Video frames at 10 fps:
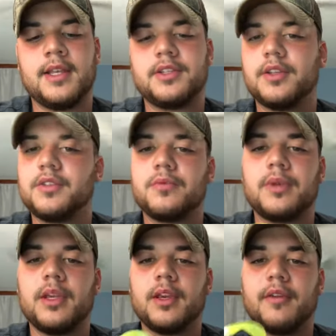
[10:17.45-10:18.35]
So this would
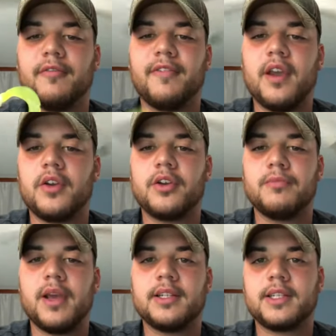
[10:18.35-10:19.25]
be a very
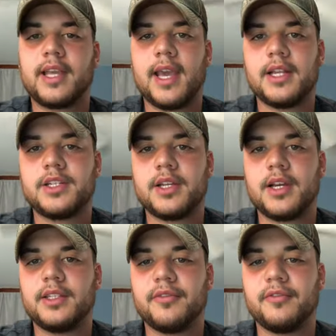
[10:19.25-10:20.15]
good bet to catch
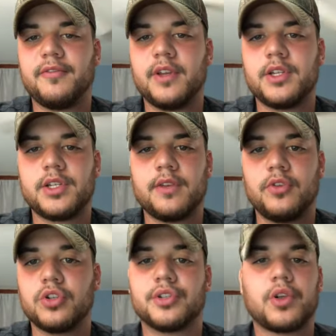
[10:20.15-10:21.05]
uh, different fish if
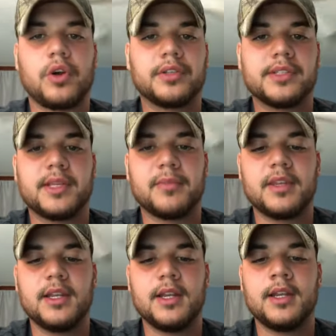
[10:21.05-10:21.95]
you're just tossing
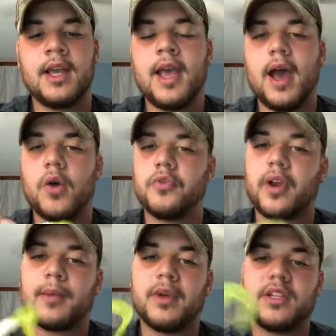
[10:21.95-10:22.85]
something in. I would
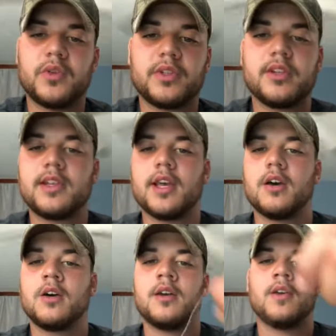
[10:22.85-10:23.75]
recommend twisted
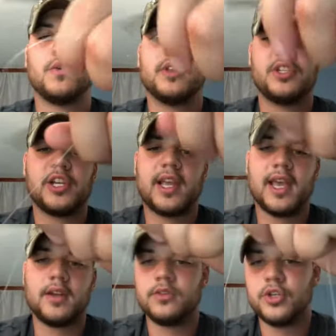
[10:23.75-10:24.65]
tail with a jig
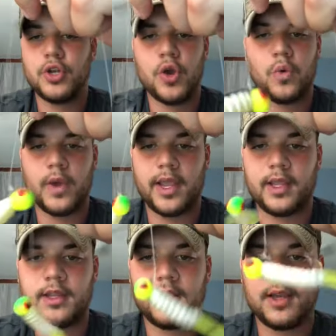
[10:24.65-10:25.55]
head, no
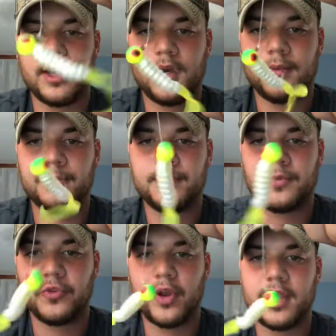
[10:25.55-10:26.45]
weight. Um,
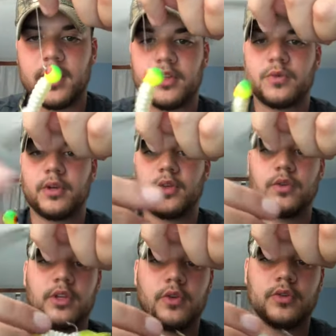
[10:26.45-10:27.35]
right here is what you
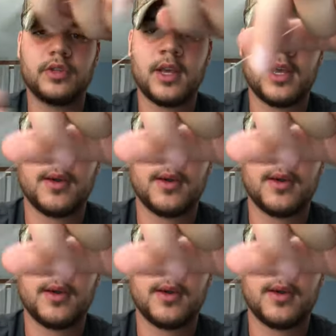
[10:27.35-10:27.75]
would use.